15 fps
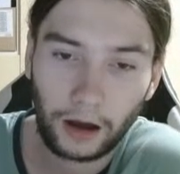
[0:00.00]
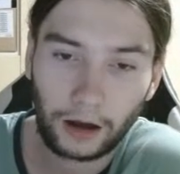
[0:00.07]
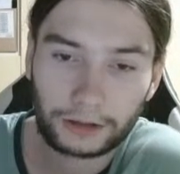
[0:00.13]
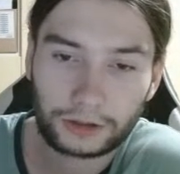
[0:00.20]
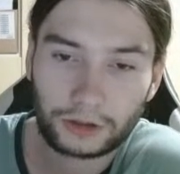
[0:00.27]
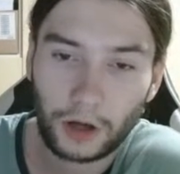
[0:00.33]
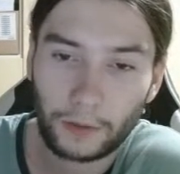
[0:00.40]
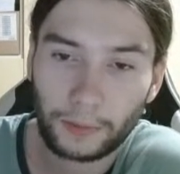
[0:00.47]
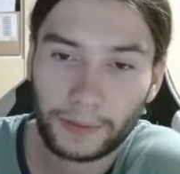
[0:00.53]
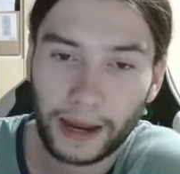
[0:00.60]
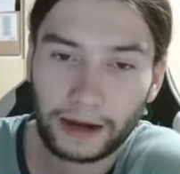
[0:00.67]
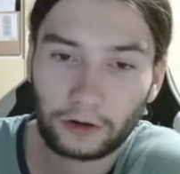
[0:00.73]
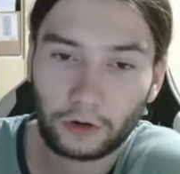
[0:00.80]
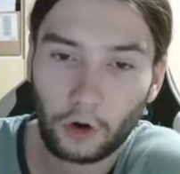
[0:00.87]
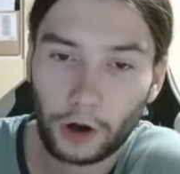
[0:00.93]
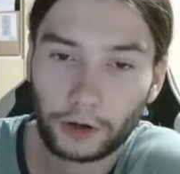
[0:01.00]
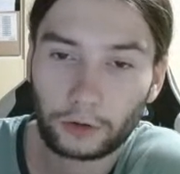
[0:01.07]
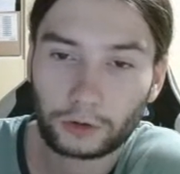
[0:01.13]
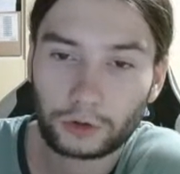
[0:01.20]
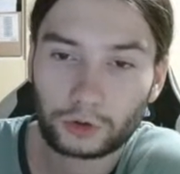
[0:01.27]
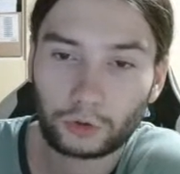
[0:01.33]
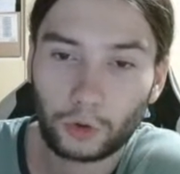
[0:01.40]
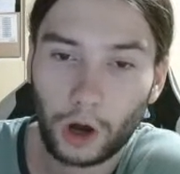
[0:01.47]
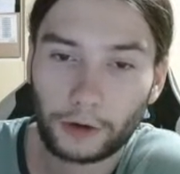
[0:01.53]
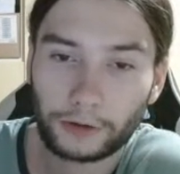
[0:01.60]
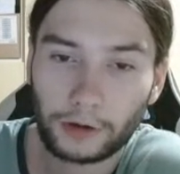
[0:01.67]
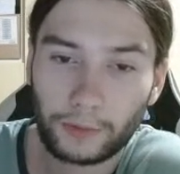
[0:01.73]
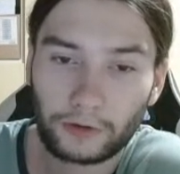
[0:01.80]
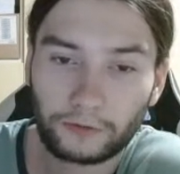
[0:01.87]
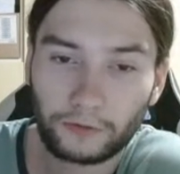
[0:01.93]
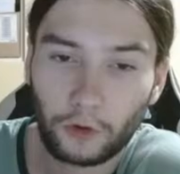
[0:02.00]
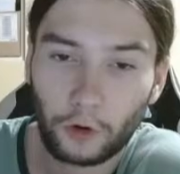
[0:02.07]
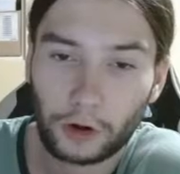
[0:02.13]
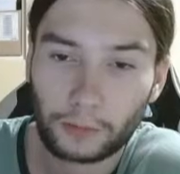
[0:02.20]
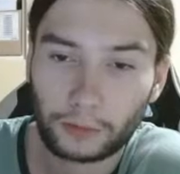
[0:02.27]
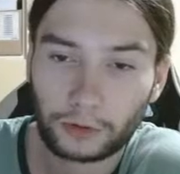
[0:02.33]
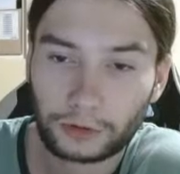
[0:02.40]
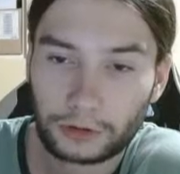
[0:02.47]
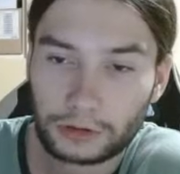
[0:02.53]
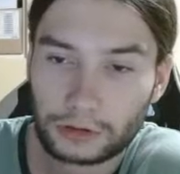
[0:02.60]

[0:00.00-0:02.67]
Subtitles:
Stop being loyal to underperformance.